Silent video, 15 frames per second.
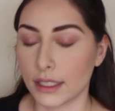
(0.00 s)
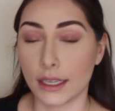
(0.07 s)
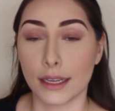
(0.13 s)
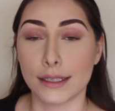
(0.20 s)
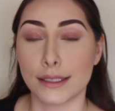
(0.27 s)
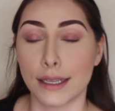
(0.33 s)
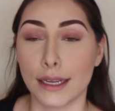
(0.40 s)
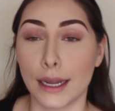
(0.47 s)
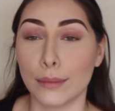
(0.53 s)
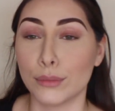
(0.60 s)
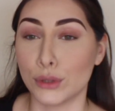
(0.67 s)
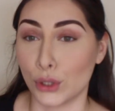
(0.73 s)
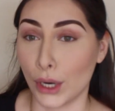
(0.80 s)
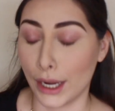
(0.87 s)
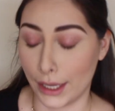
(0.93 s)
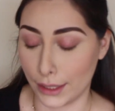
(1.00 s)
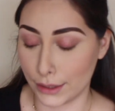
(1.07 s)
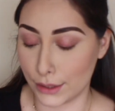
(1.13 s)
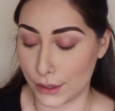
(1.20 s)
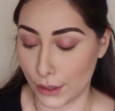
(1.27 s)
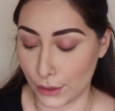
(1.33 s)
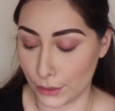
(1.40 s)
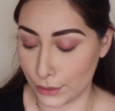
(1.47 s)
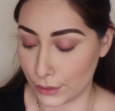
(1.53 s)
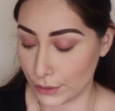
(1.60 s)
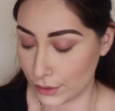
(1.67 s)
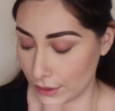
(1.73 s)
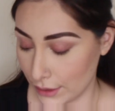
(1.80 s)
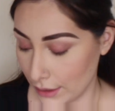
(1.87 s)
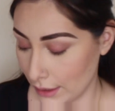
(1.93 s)
Like I said, I'm dry, so
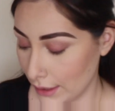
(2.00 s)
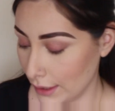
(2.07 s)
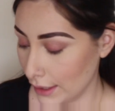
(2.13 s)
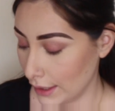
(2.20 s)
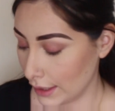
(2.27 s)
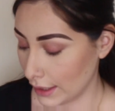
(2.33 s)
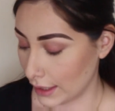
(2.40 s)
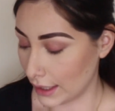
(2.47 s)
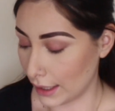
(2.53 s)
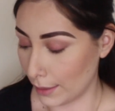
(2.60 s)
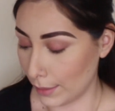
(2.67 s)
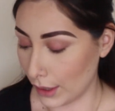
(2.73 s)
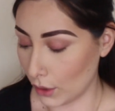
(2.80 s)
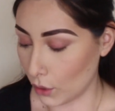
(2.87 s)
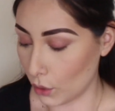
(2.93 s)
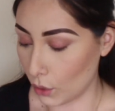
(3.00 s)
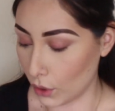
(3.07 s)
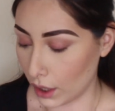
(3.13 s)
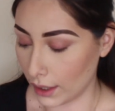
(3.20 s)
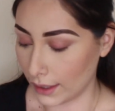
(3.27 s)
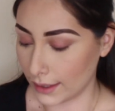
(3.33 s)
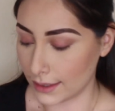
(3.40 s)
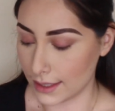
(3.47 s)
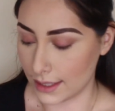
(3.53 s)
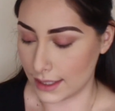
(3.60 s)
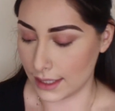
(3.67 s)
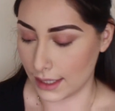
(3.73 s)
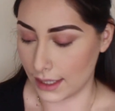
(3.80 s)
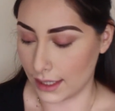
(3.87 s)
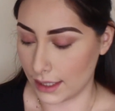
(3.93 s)
give me all
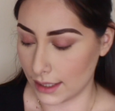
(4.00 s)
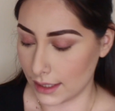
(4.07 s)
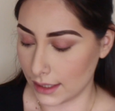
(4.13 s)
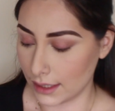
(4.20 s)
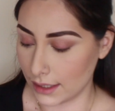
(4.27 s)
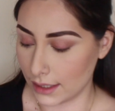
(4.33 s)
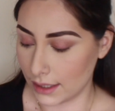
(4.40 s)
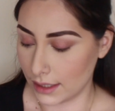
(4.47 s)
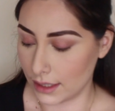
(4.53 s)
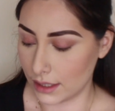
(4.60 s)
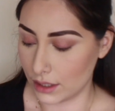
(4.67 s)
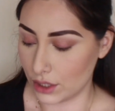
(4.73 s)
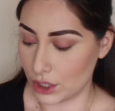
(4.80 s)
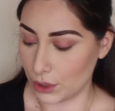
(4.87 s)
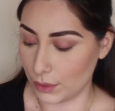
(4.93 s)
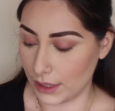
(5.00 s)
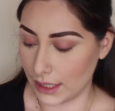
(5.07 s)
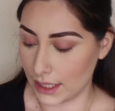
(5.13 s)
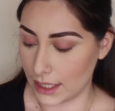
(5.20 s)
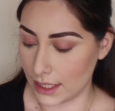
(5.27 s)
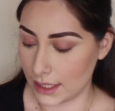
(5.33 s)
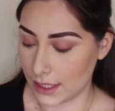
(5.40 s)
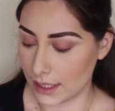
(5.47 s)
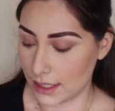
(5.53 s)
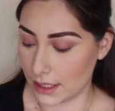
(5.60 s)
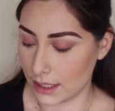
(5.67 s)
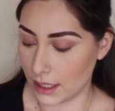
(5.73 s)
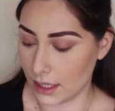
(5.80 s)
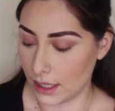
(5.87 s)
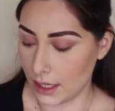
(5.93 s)
the
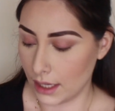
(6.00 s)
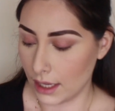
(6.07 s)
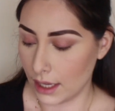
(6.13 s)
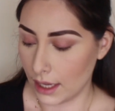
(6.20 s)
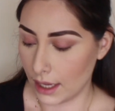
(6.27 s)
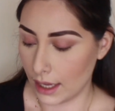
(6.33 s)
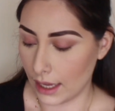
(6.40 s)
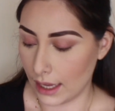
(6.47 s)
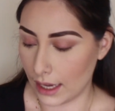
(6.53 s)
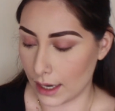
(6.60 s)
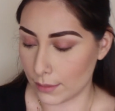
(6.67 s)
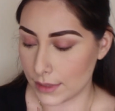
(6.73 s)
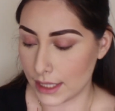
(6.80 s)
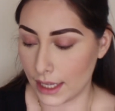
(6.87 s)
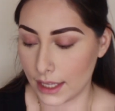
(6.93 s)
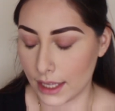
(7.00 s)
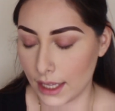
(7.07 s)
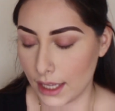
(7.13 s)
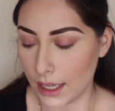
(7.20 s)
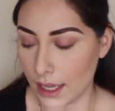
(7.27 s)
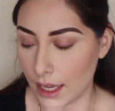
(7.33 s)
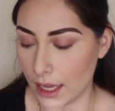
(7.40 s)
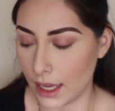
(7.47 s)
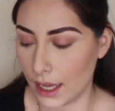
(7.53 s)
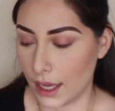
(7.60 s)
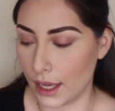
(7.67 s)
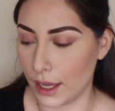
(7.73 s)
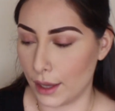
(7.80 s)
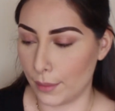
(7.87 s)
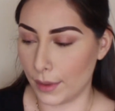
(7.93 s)
dewiness. And I'm taking
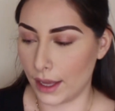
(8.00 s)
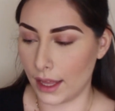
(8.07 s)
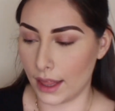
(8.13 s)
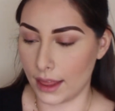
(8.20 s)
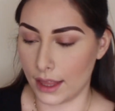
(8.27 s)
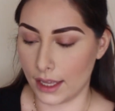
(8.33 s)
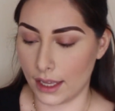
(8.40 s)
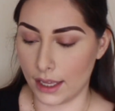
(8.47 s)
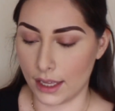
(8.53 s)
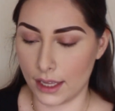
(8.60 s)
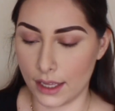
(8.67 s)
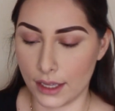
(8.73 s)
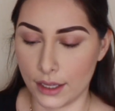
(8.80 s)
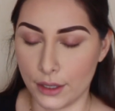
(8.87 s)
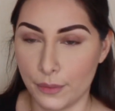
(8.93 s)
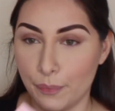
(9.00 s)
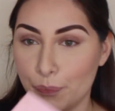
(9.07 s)
the